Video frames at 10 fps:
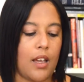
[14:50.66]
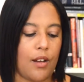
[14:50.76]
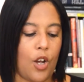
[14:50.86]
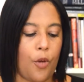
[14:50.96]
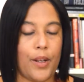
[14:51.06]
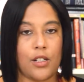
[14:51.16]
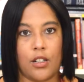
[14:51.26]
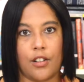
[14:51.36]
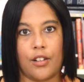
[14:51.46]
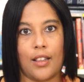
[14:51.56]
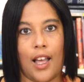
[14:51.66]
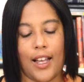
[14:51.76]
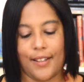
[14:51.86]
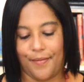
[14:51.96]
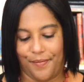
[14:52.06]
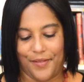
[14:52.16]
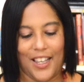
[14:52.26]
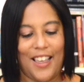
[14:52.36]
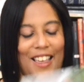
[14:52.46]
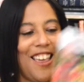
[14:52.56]
Hoping to learn a lot.
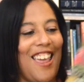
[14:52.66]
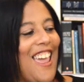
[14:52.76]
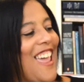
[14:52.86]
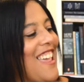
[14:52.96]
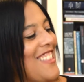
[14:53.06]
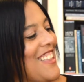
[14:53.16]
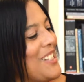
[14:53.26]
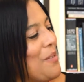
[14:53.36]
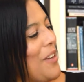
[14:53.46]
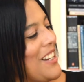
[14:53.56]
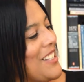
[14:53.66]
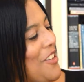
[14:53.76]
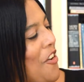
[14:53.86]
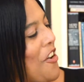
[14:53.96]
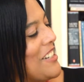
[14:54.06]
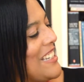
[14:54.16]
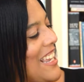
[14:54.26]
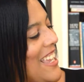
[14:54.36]
And this one is called Dig